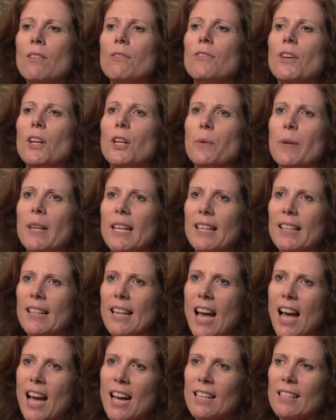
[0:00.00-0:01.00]
Following
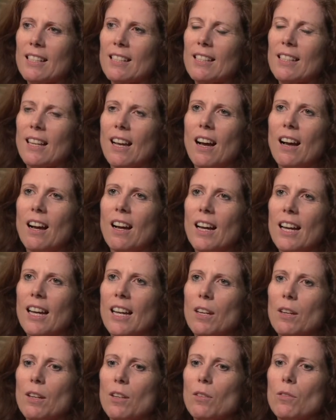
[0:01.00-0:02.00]
that,
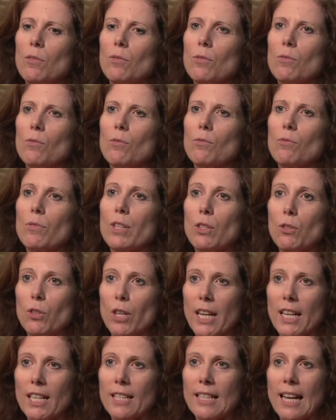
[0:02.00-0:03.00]
I
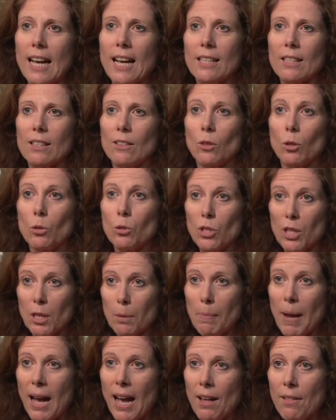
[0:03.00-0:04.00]
retrained as an
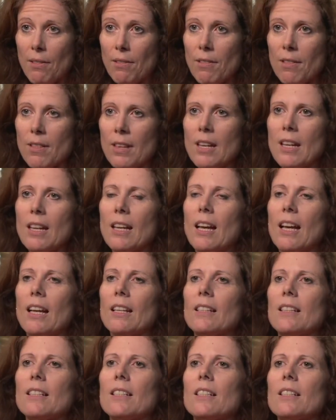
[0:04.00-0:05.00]
osteopath,
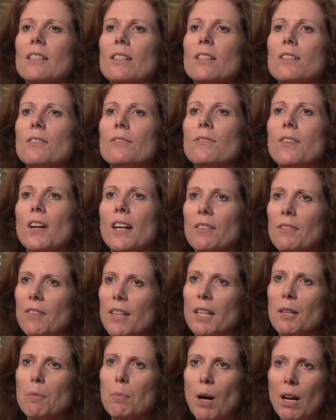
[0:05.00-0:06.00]
and I did a
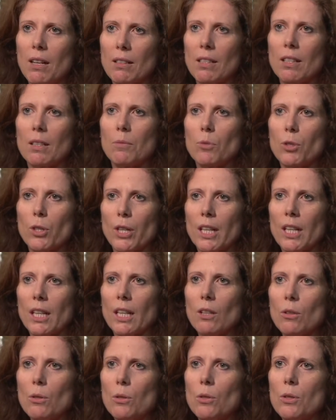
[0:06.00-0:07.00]
5-year part-time
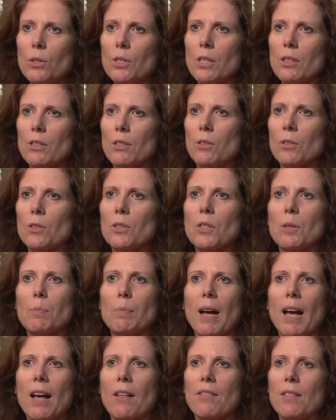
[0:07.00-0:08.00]
training course as an
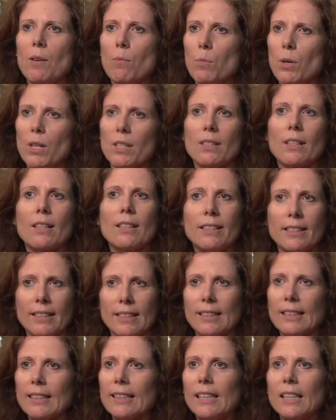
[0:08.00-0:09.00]
osteopath, then worked
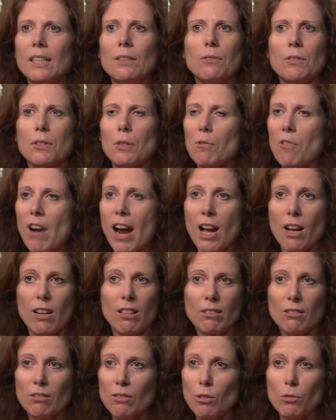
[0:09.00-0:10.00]
clinically for
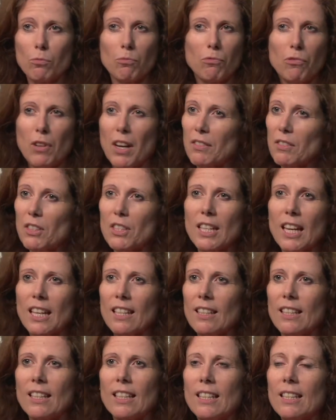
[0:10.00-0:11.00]
around 5 to
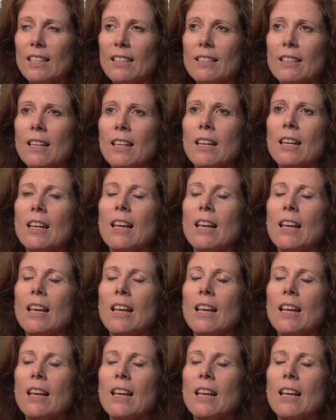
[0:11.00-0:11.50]
10 years.